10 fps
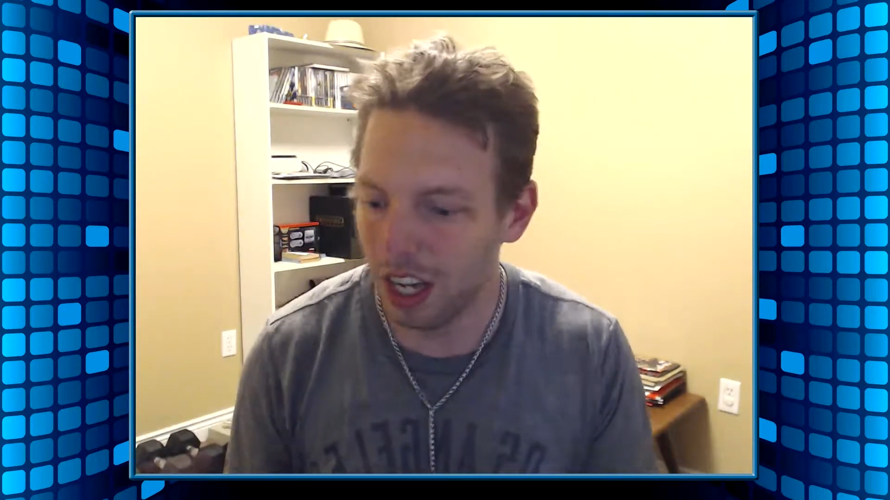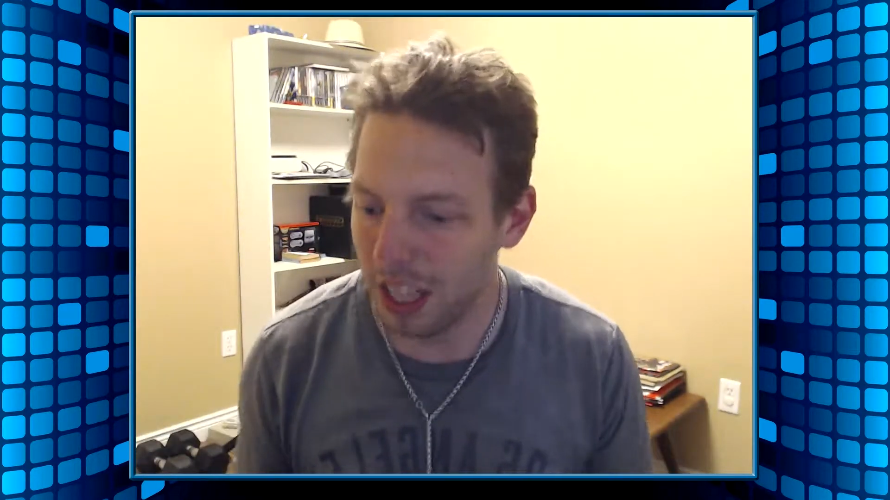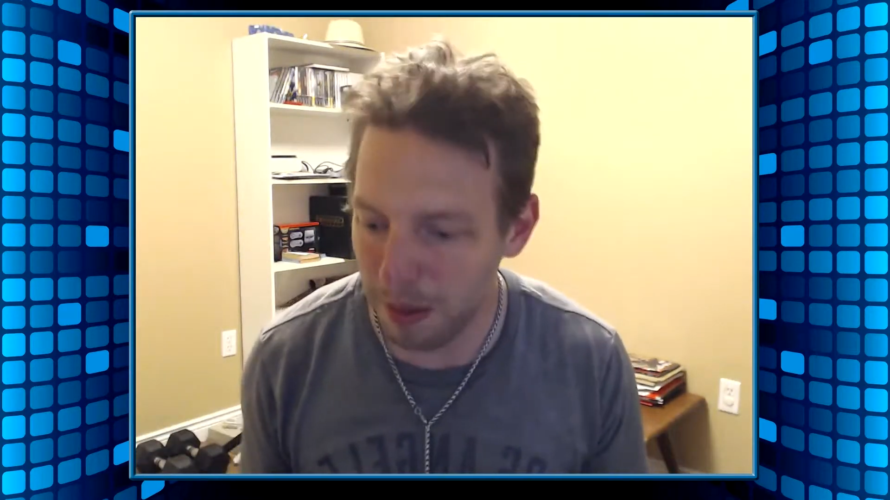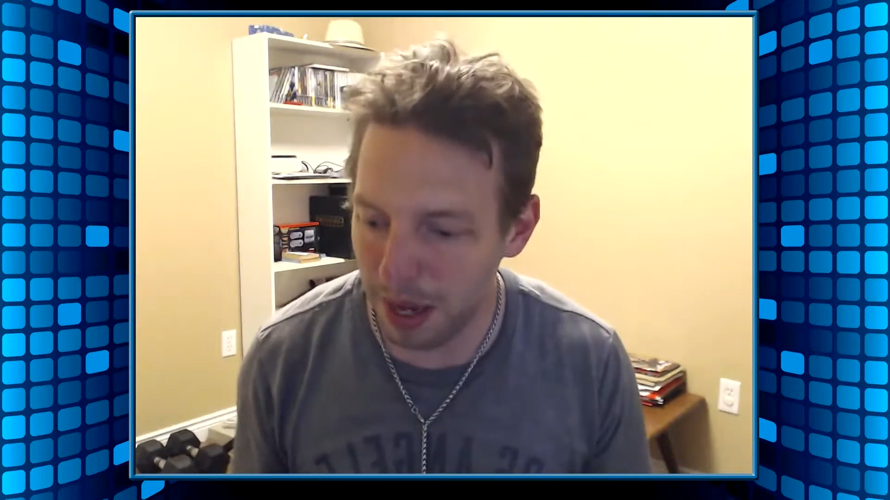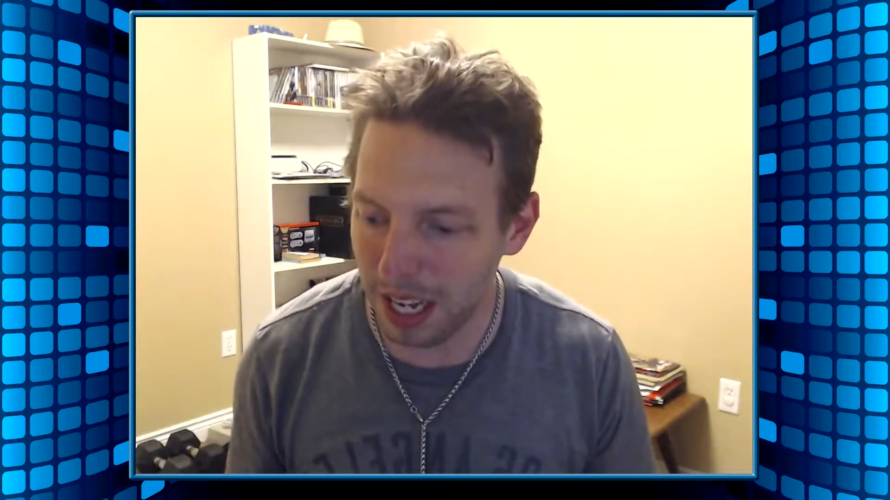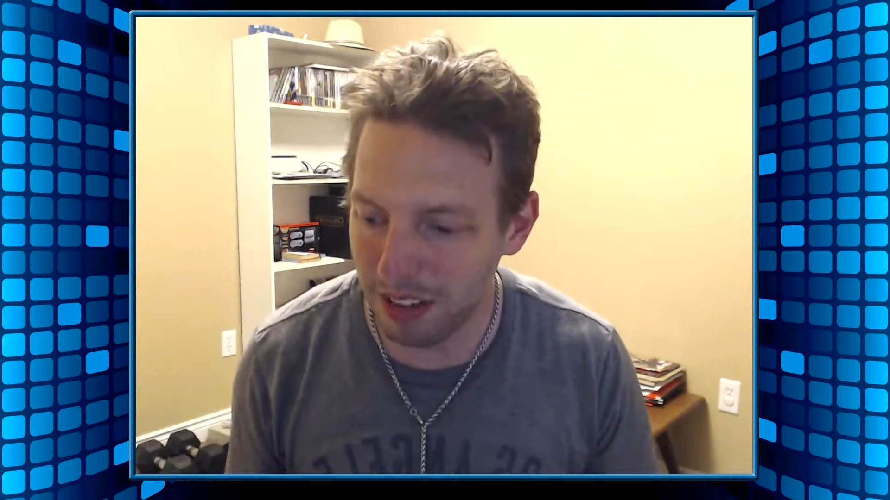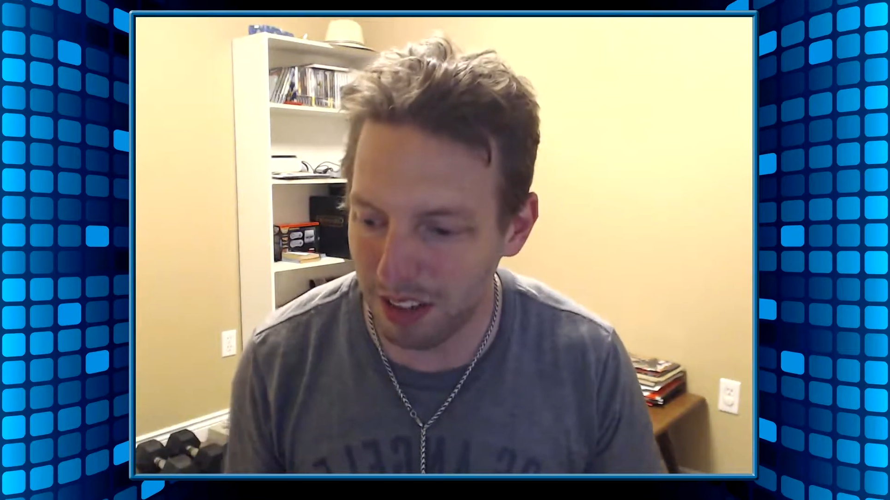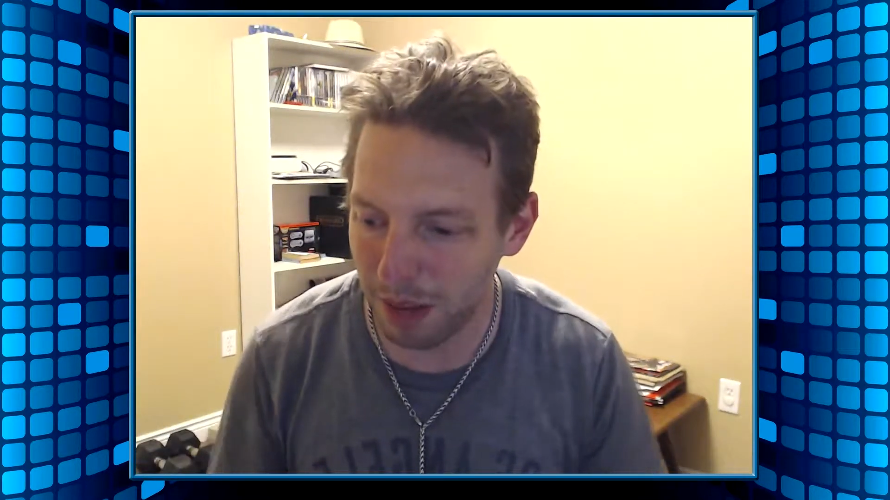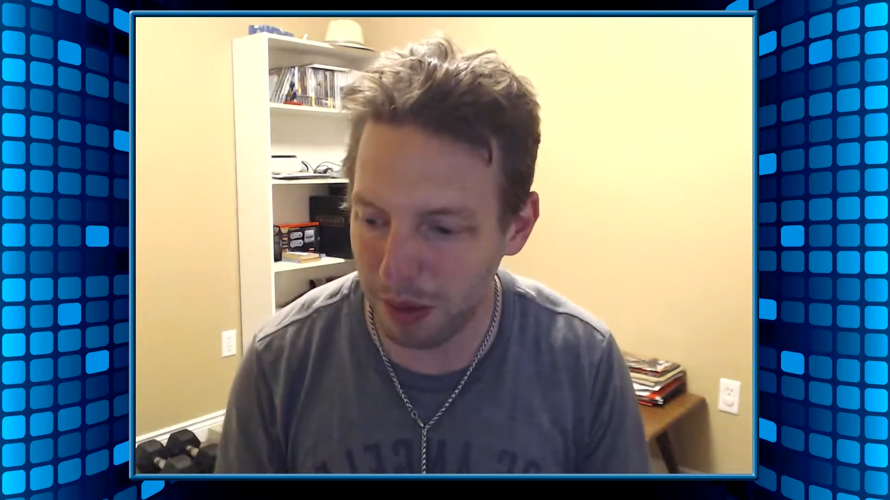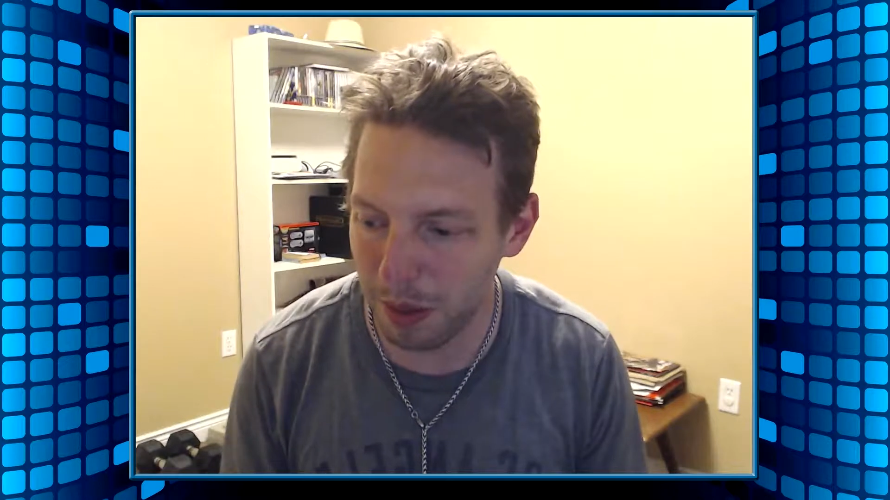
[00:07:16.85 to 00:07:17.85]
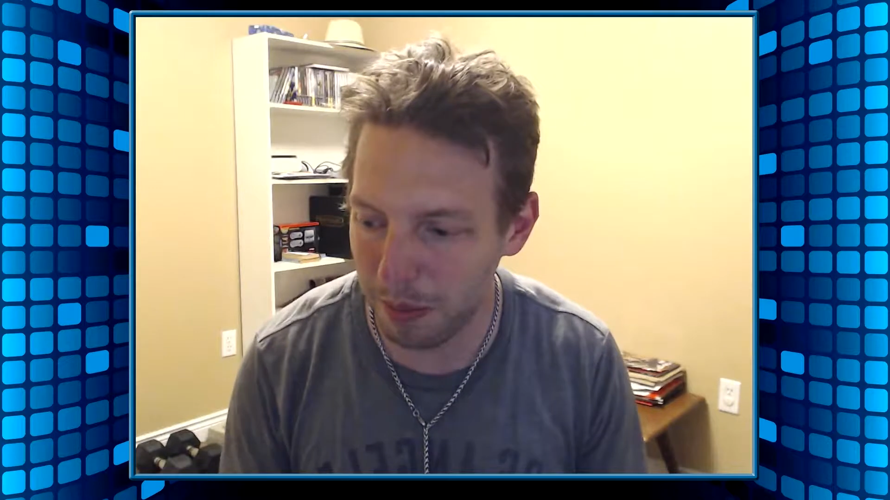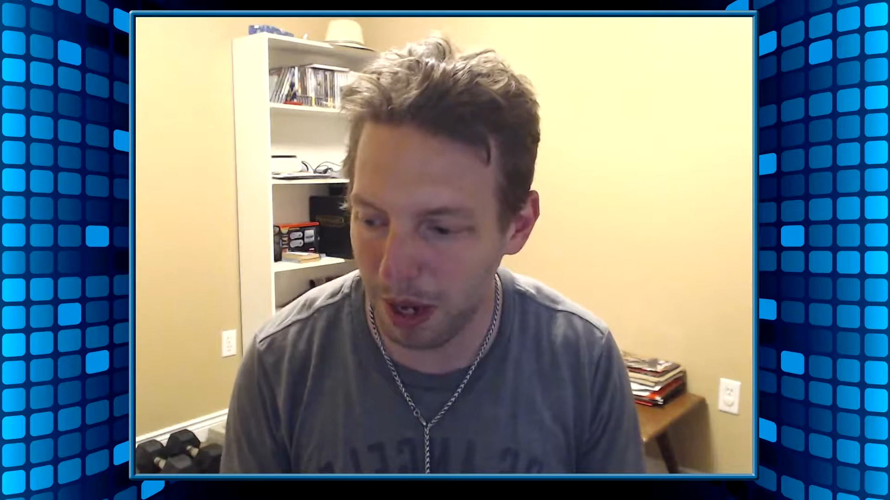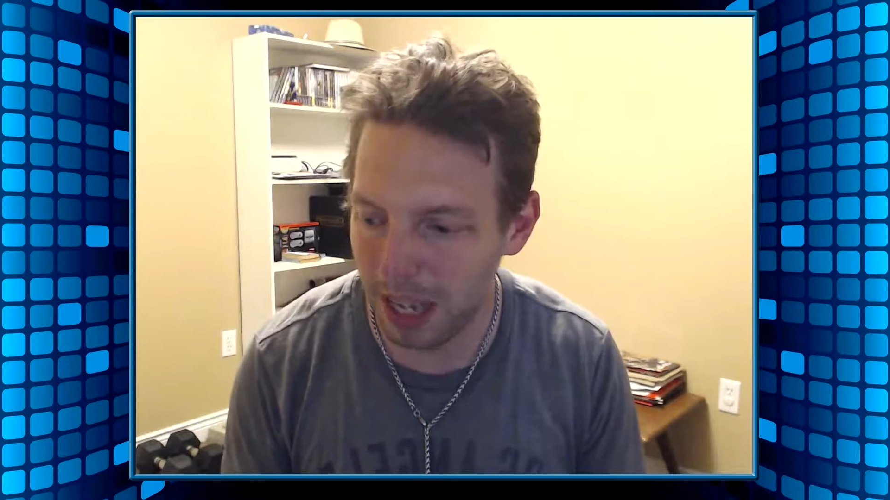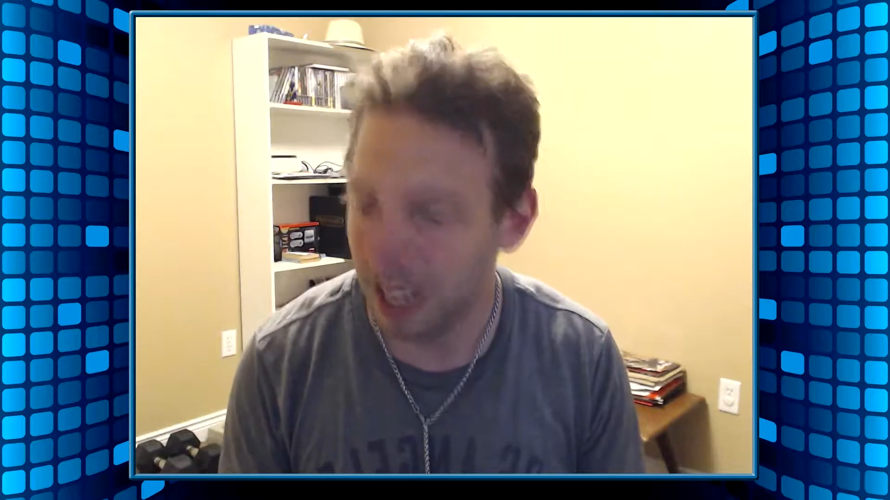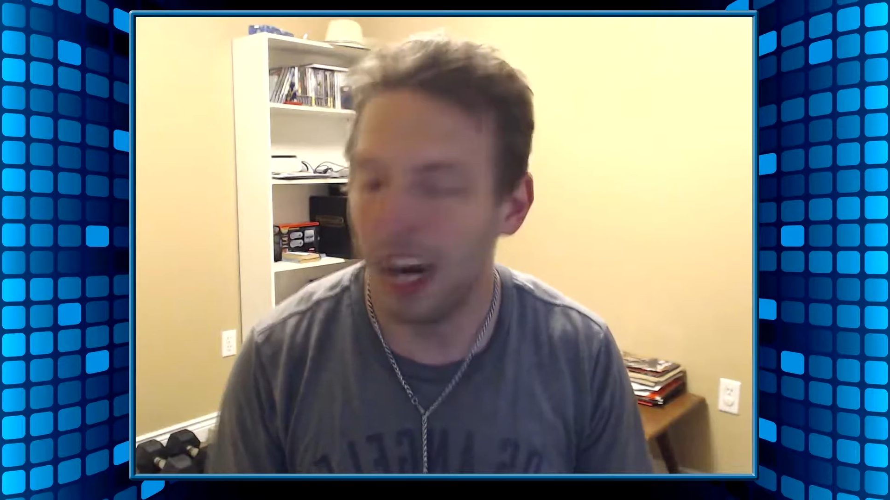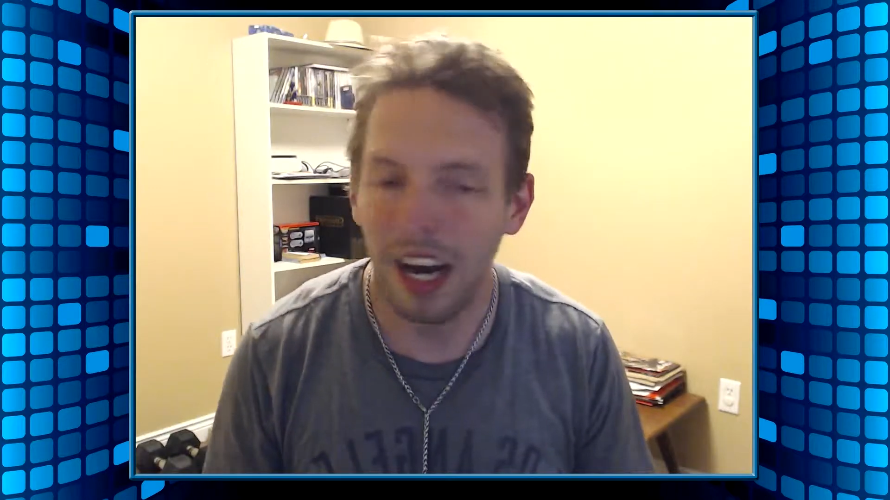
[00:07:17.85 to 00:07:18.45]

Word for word: They made something, but